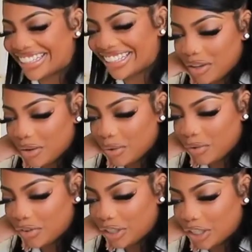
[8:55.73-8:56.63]
nice.
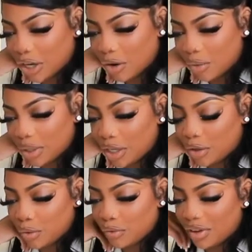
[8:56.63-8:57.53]
You've shown
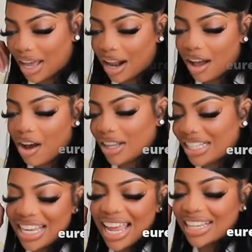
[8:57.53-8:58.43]
you've got all
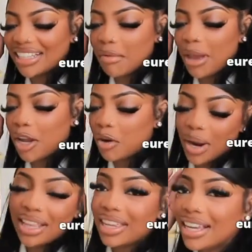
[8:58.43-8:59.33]
it takes to make
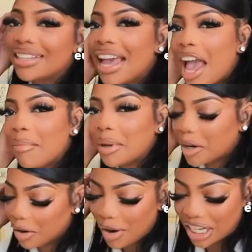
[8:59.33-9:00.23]
great things
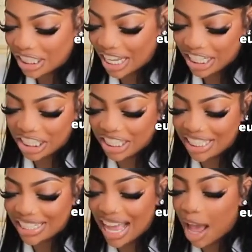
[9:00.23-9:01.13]
happen.
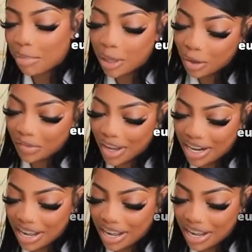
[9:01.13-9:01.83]
Congratulations. Happy Laura Bay